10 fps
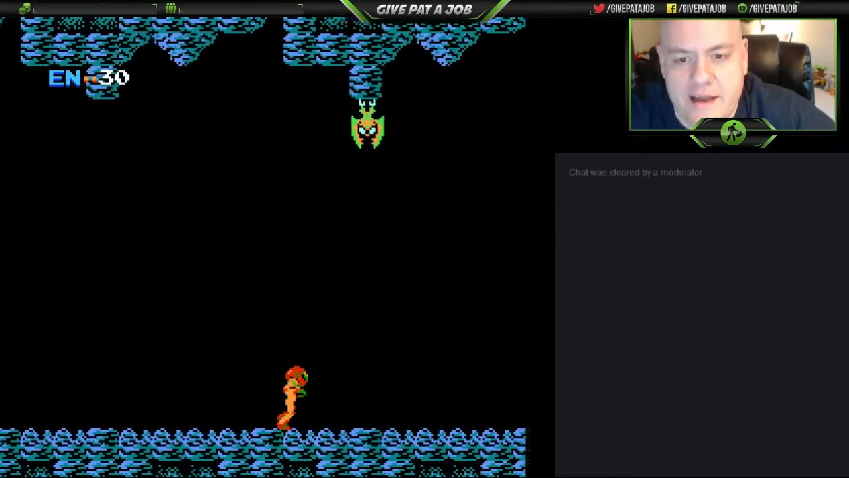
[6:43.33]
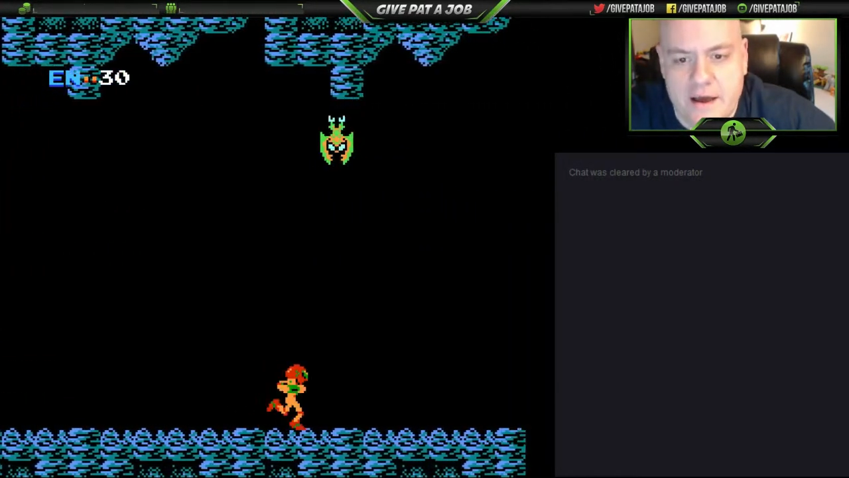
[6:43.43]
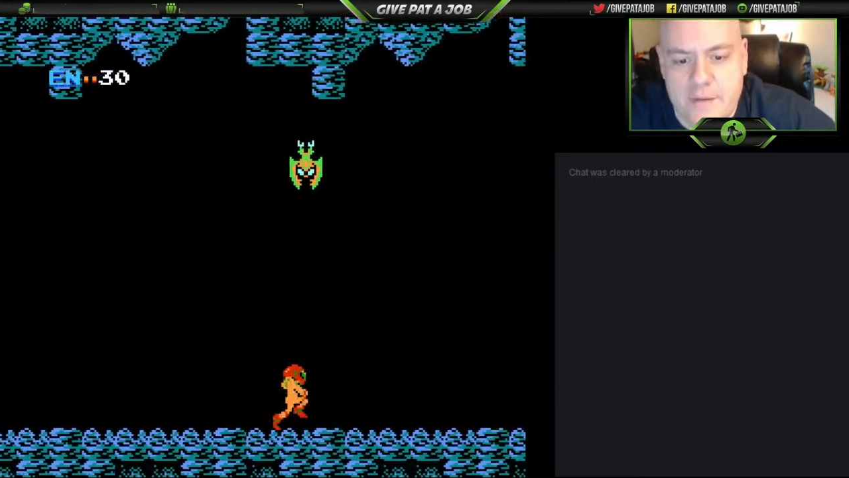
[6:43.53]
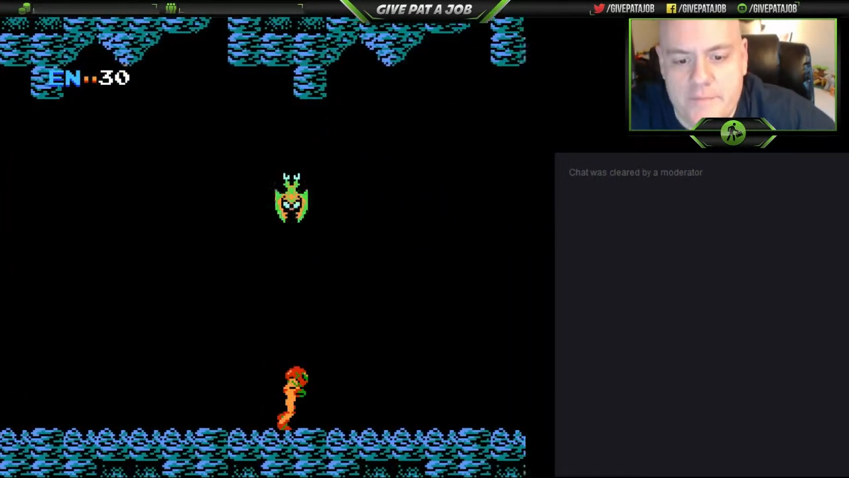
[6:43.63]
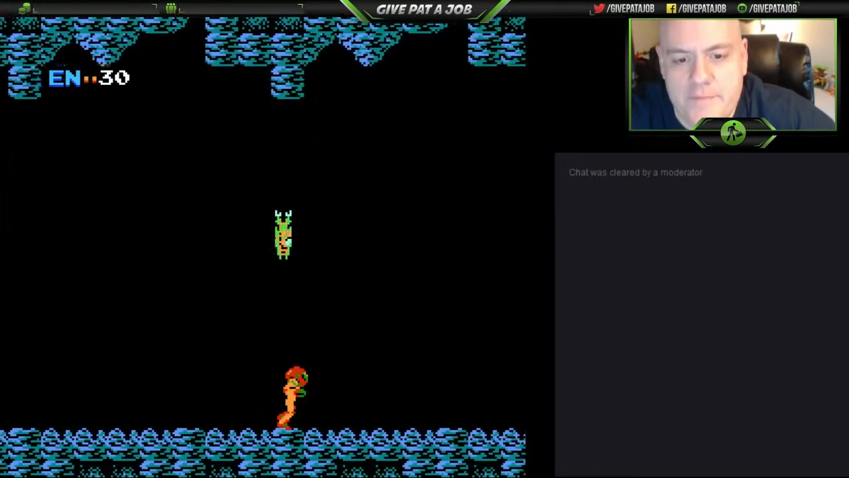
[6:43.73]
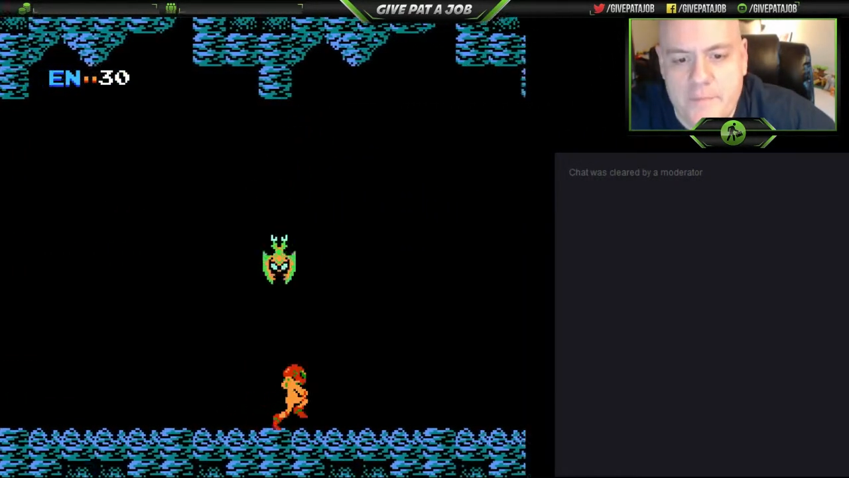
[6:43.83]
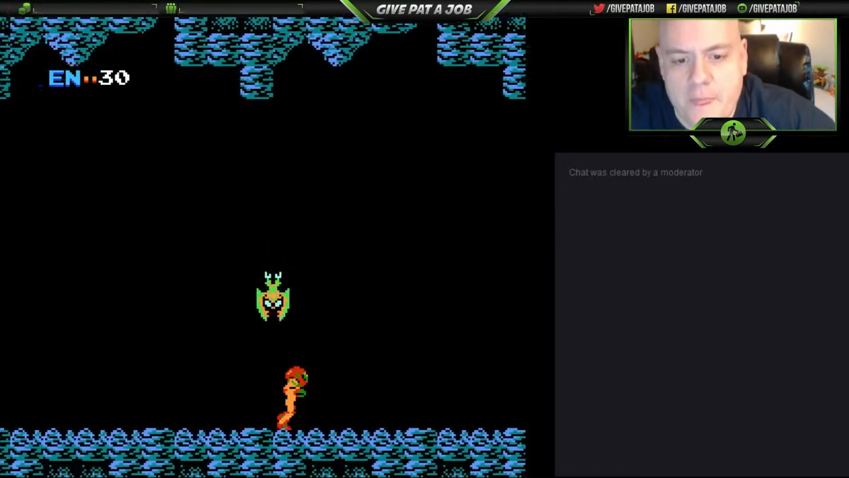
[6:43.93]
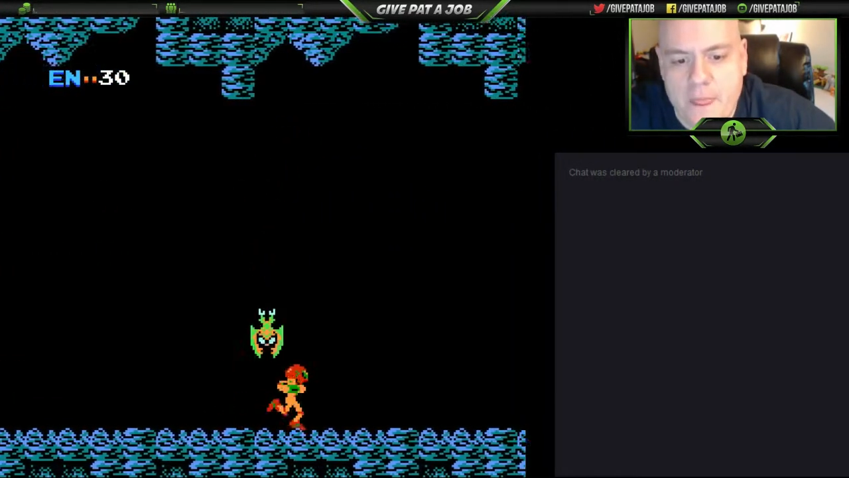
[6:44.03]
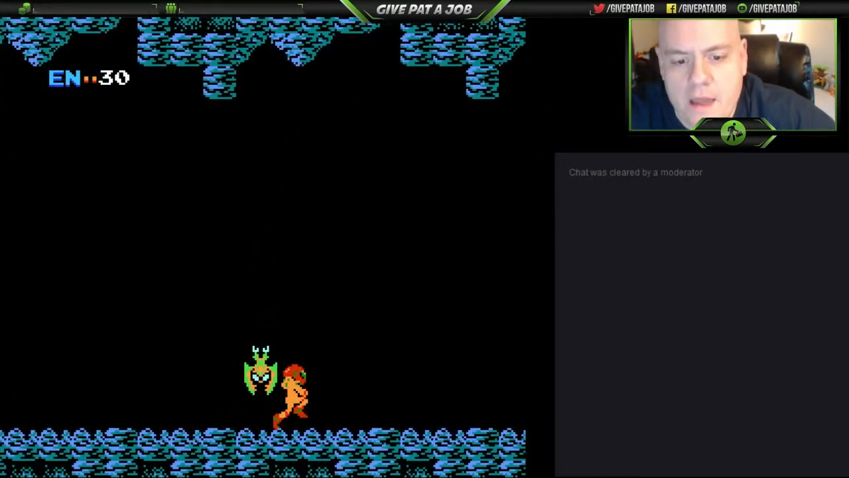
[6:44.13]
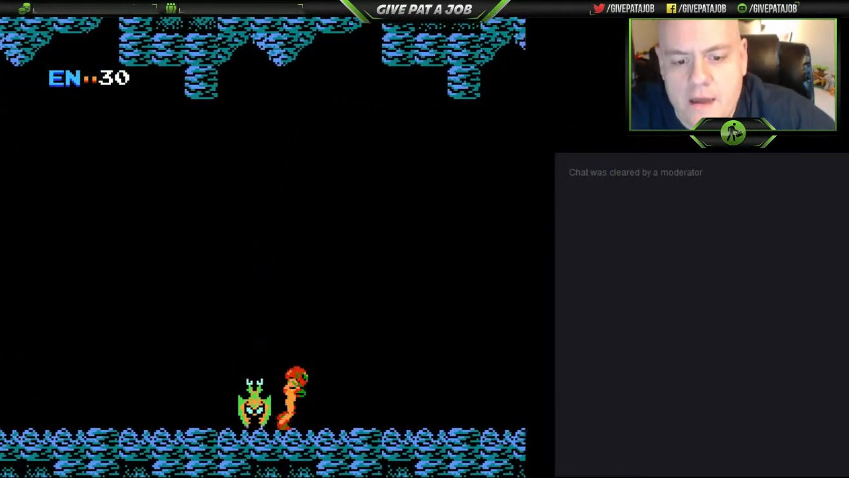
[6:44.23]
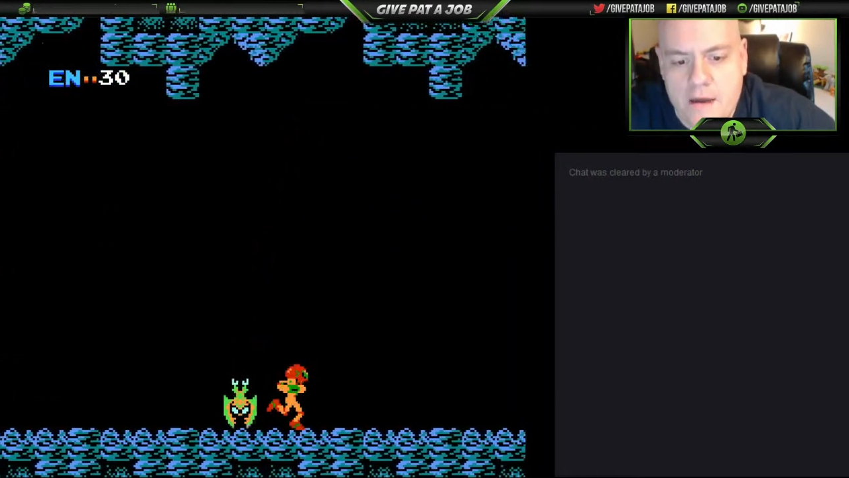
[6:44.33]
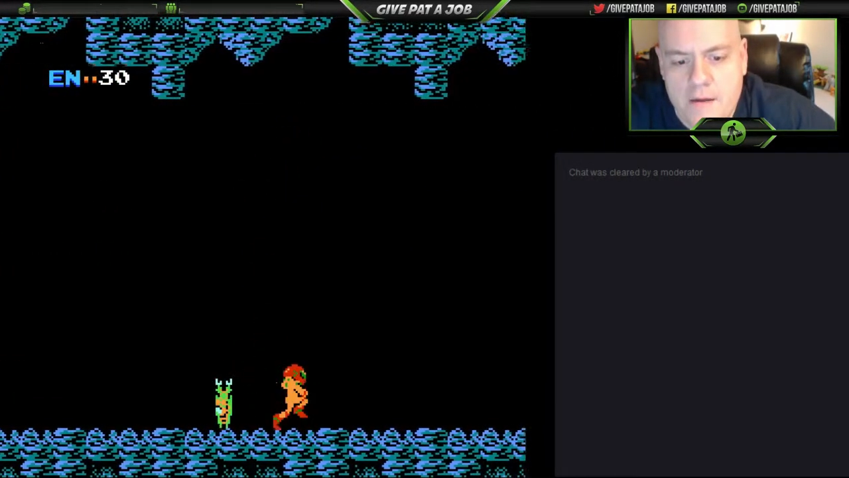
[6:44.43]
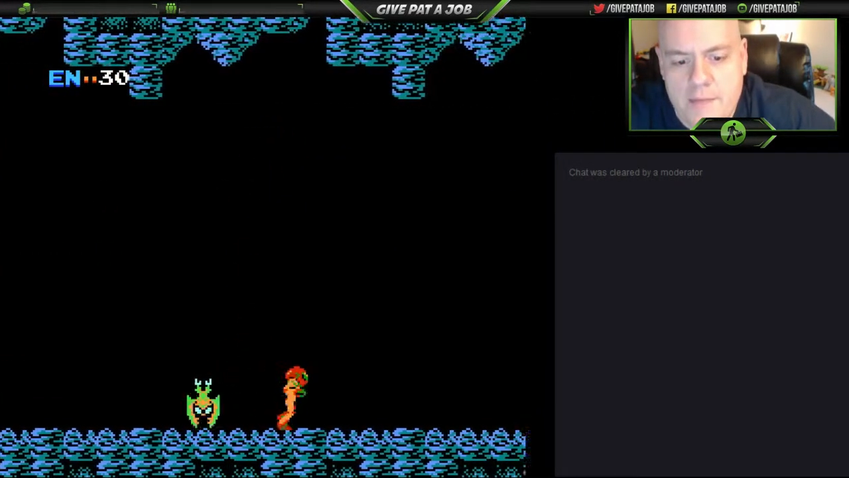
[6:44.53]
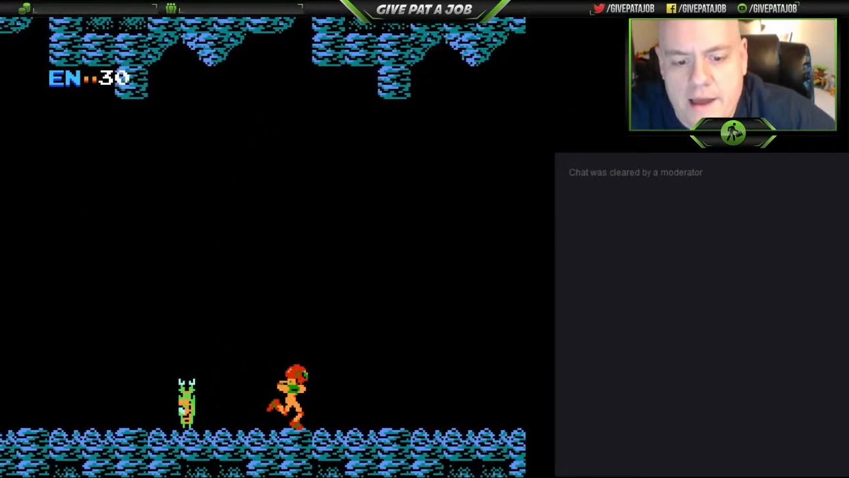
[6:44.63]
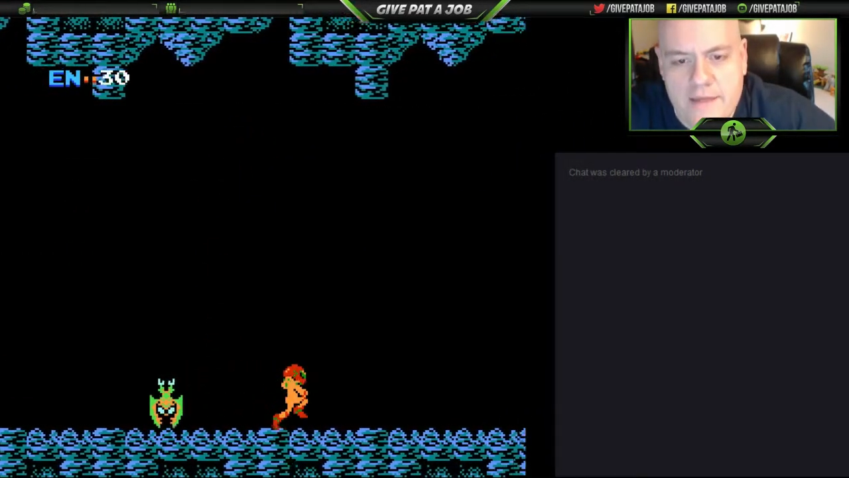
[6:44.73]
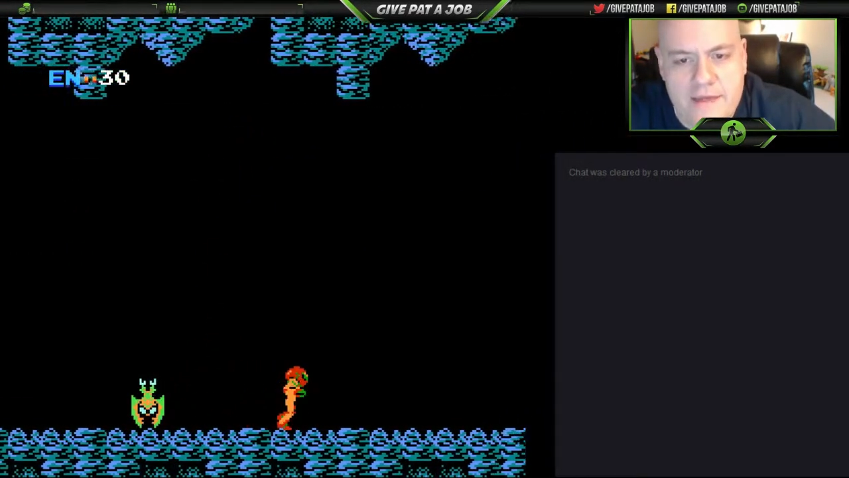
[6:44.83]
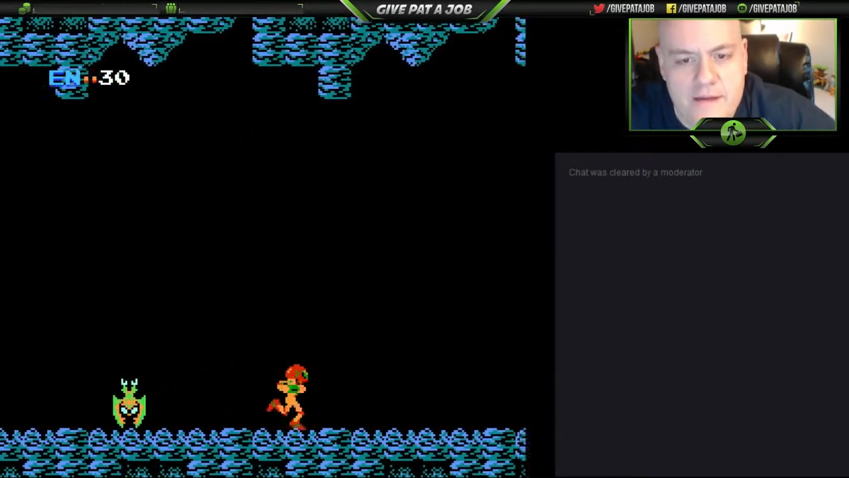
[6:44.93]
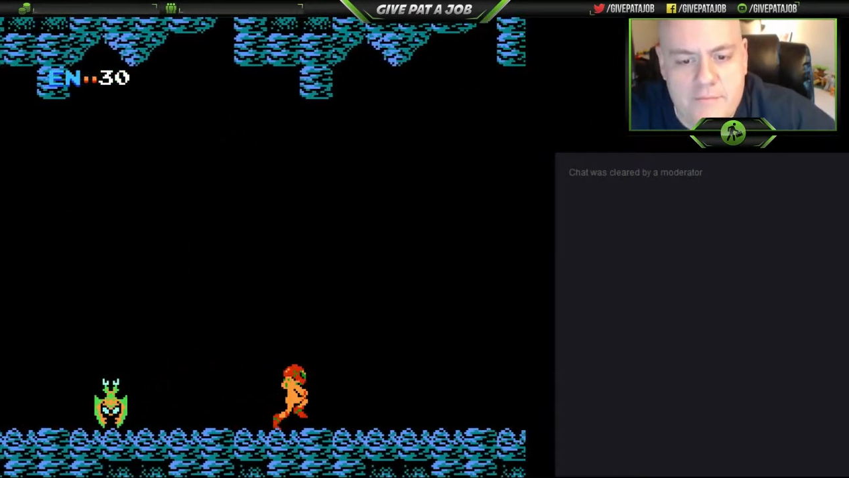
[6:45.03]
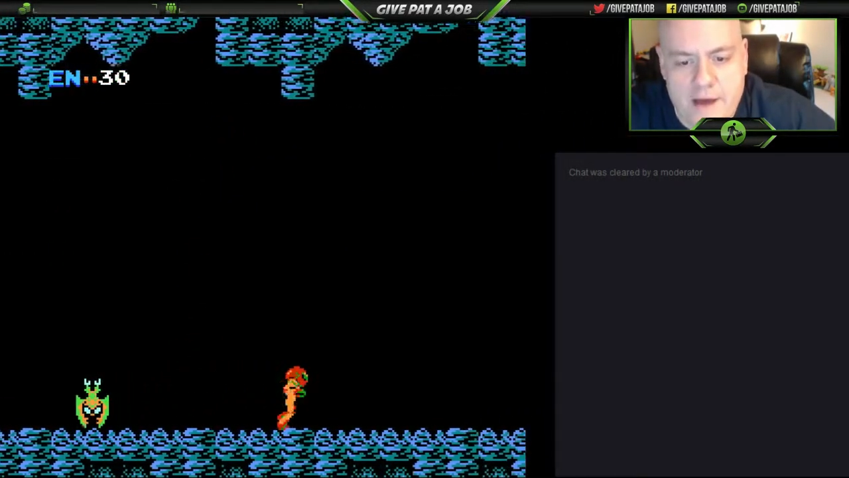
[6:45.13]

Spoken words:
Back then,